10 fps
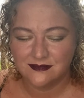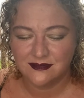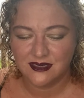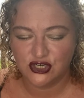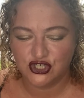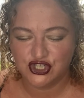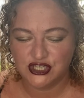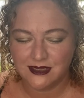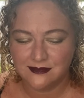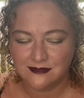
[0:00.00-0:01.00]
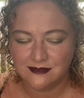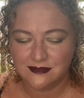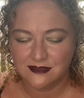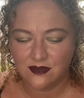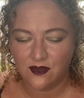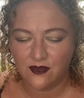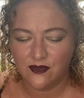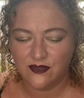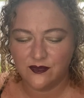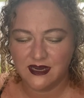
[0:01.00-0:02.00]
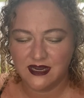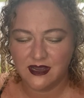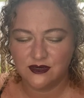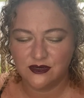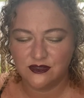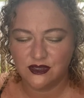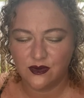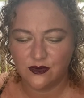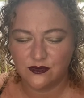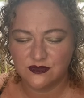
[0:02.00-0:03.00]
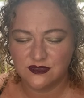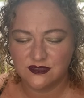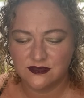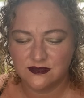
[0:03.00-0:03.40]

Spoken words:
and your shins, all the way down to your toes.